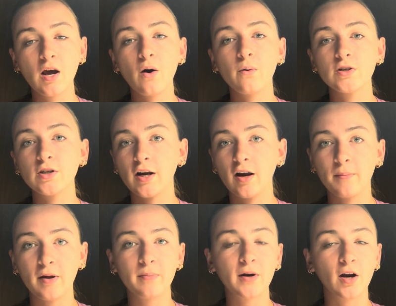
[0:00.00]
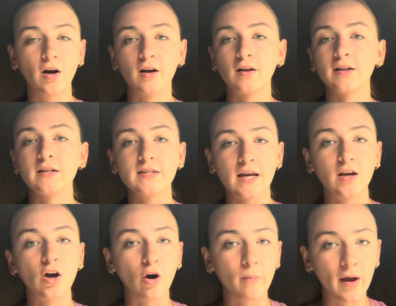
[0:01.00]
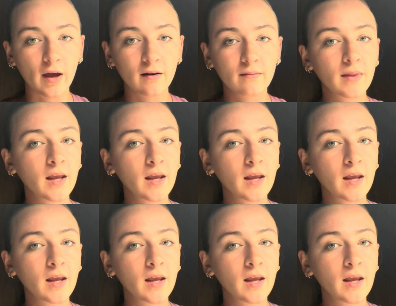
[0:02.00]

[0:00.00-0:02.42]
which you'll hear me periodically say COPED,